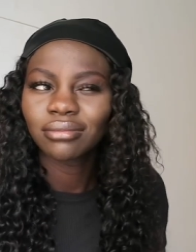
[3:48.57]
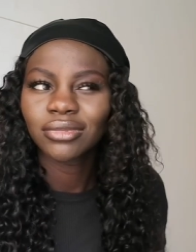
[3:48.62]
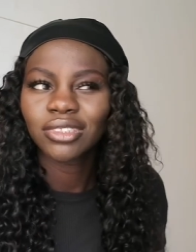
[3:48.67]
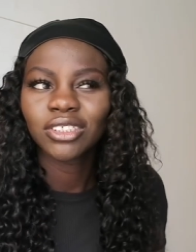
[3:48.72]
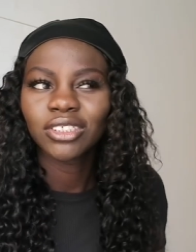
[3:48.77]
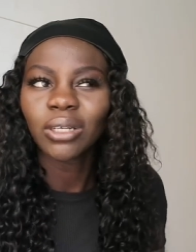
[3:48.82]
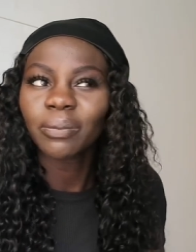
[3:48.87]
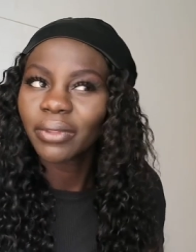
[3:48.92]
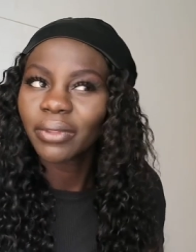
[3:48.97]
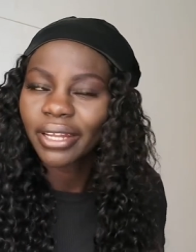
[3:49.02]

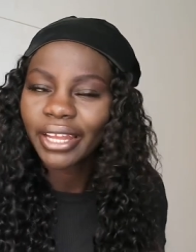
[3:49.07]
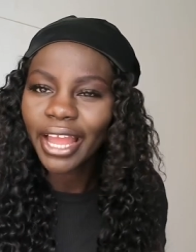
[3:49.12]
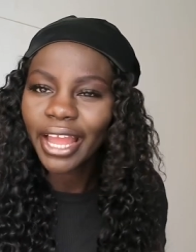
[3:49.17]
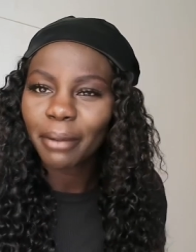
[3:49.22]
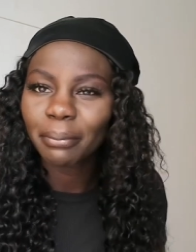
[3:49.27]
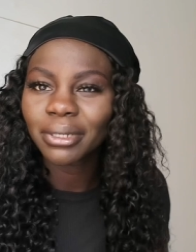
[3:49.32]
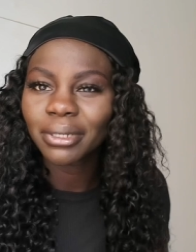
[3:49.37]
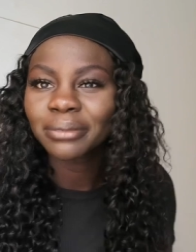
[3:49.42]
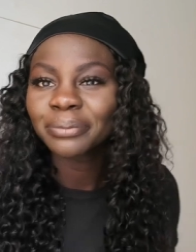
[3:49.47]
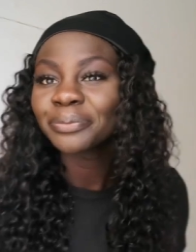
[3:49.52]
stop the
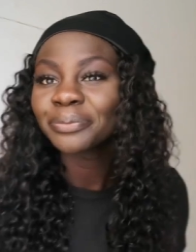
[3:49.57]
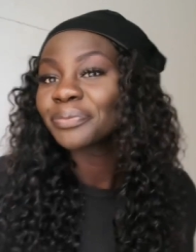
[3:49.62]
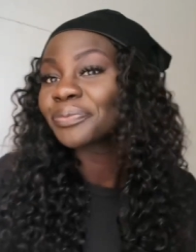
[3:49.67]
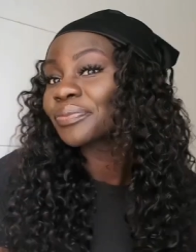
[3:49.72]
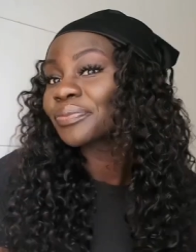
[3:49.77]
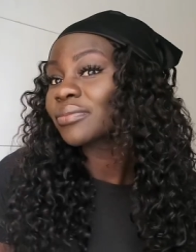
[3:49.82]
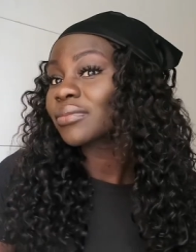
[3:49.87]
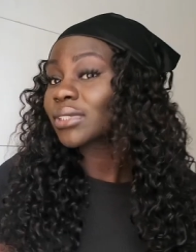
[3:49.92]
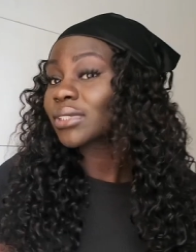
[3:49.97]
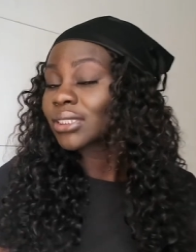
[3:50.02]
cap
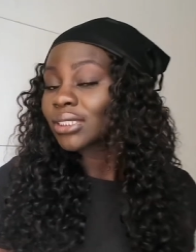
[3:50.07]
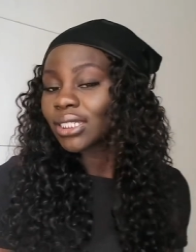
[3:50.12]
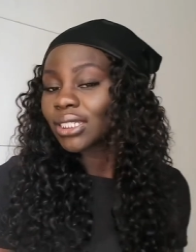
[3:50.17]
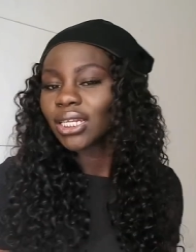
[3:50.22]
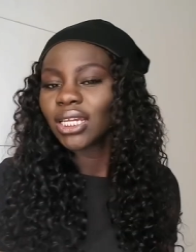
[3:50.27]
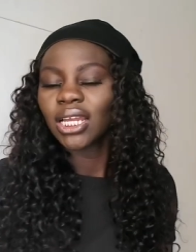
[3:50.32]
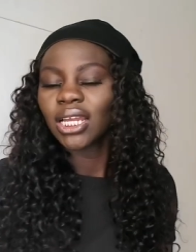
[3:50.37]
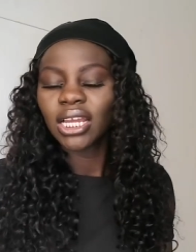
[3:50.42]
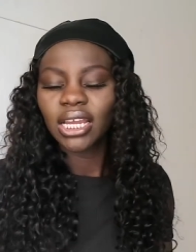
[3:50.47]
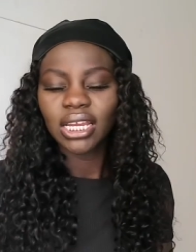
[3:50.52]

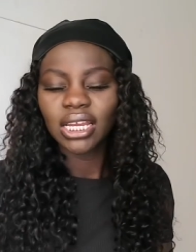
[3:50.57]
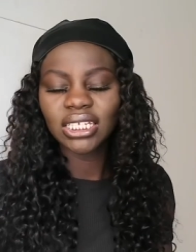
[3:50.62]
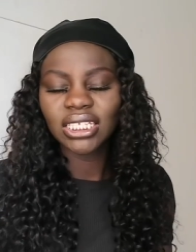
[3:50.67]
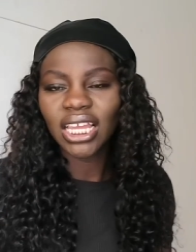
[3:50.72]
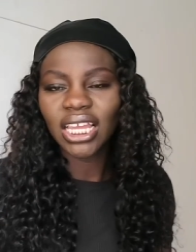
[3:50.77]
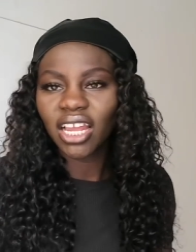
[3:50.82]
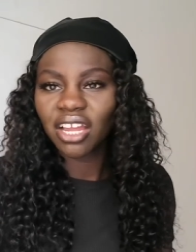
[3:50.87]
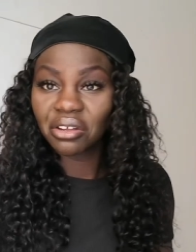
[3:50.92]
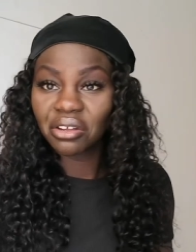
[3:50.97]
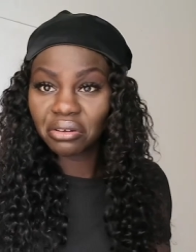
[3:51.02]
He's
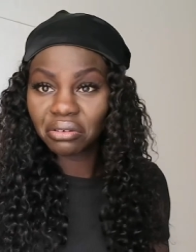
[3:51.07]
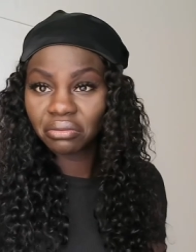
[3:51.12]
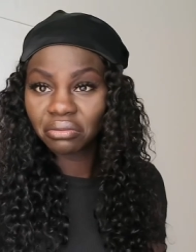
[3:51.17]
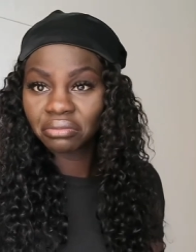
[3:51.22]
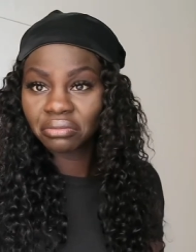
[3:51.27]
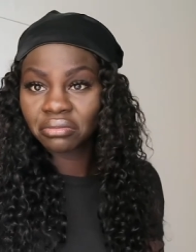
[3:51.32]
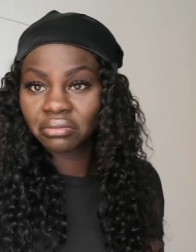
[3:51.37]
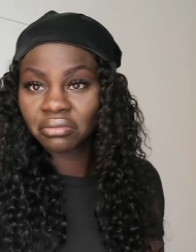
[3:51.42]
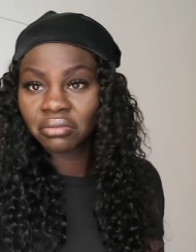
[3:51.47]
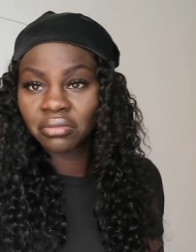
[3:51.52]
like, no,
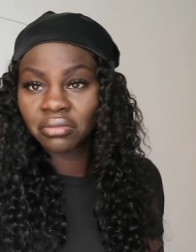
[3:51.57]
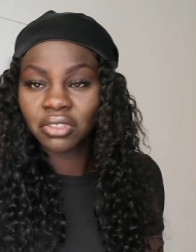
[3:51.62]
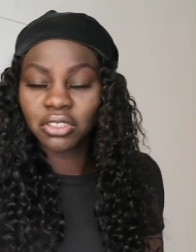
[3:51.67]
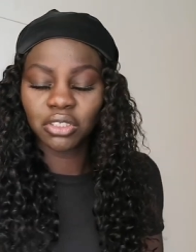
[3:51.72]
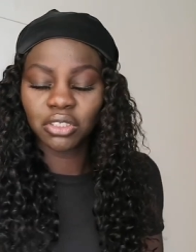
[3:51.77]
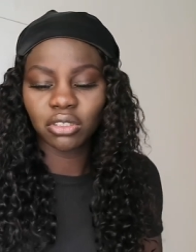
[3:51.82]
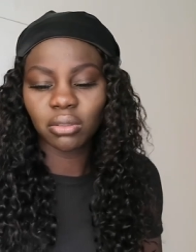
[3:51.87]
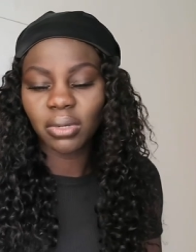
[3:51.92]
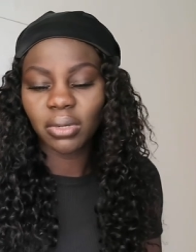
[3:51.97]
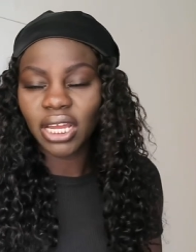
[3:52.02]
you
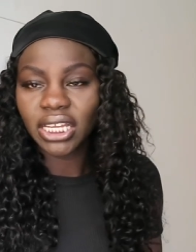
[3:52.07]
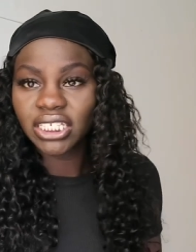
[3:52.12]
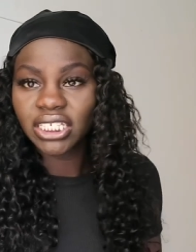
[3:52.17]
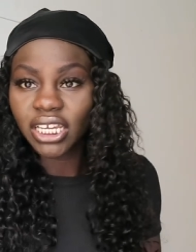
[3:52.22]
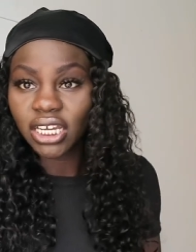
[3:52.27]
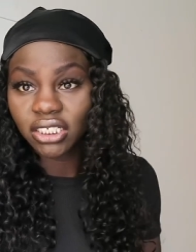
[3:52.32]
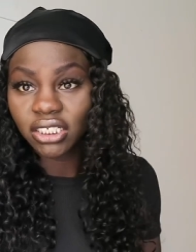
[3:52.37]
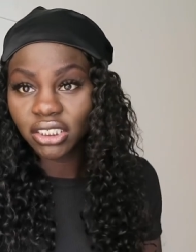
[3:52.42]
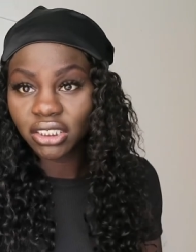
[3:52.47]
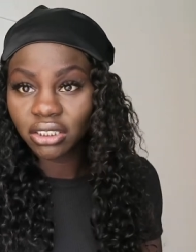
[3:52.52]

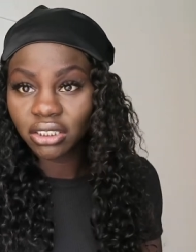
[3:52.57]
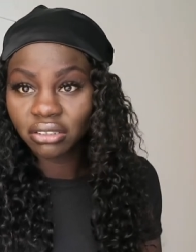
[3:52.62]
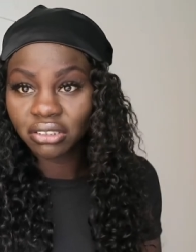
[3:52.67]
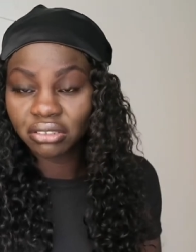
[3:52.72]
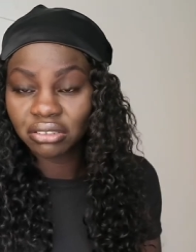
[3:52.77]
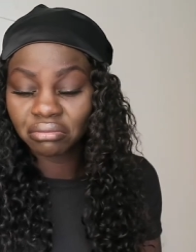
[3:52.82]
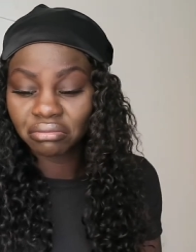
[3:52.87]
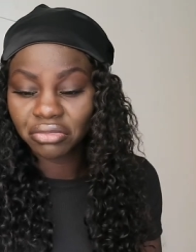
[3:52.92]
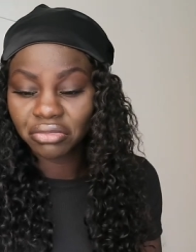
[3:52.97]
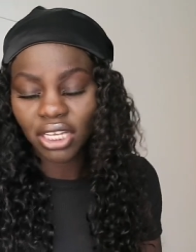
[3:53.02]

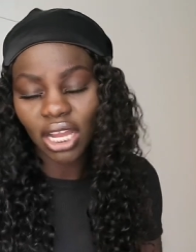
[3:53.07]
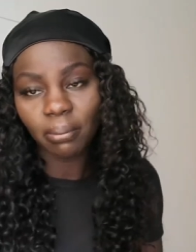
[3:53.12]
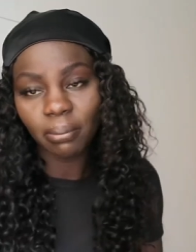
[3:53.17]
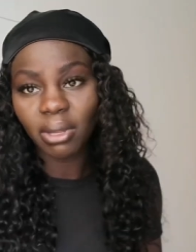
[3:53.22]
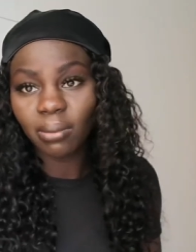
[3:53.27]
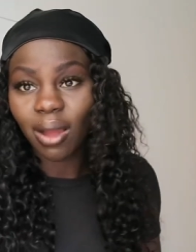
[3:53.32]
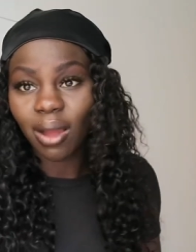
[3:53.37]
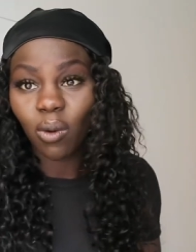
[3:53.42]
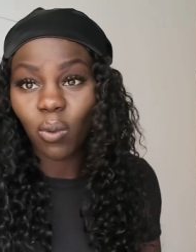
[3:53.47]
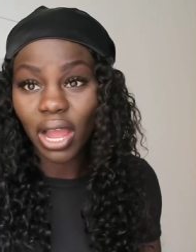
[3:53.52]
can't be
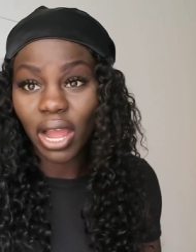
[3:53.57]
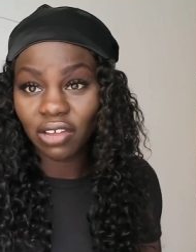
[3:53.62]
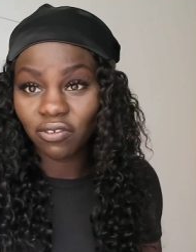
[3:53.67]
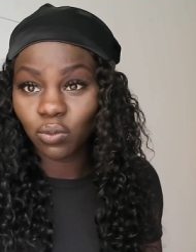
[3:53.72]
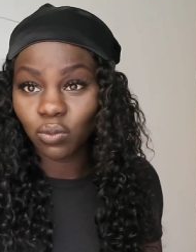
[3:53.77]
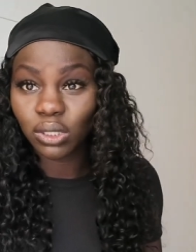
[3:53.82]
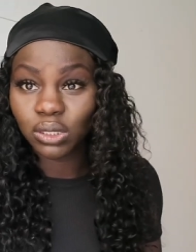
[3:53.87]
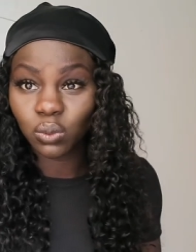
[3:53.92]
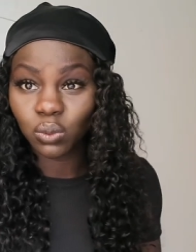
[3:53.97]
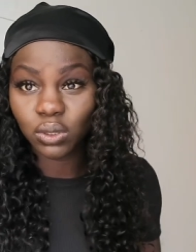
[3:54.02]
my wife.
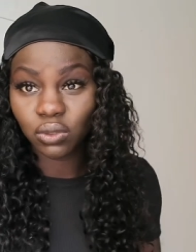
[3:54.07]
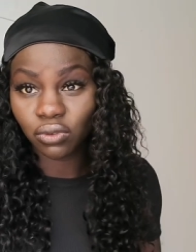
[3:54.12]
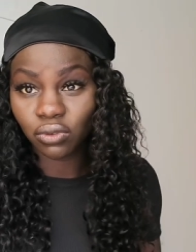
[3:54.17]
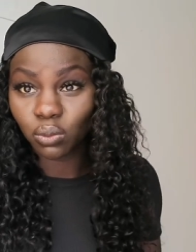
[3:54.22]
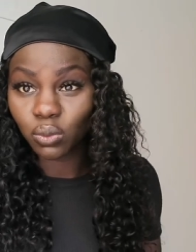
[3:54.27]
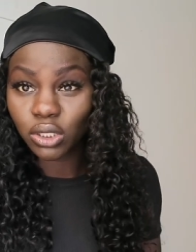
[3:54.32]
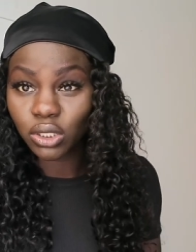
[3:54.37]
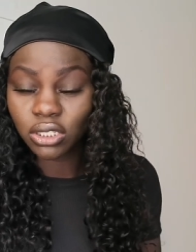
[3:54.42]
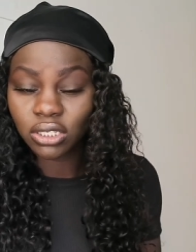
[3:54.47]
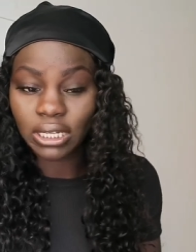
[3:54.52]
What's, what's,
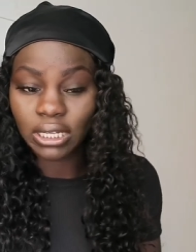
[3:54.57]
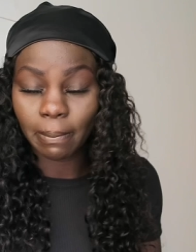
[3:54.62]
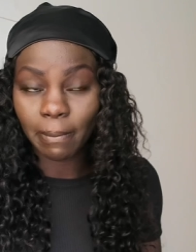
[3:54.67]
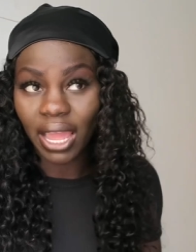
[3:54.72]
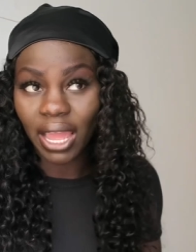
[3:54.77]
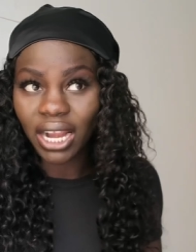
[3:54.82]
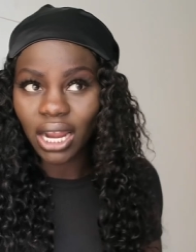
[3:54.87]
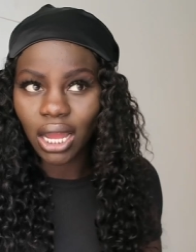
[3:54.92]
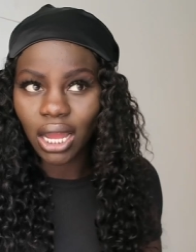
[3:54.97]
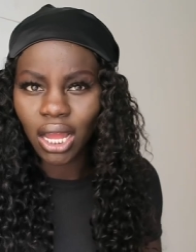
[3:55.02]
what's the
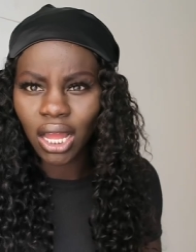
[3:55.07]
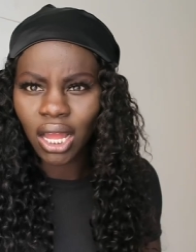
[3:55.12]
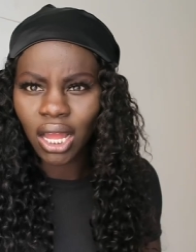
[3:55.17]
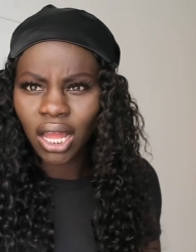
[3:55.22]
matter?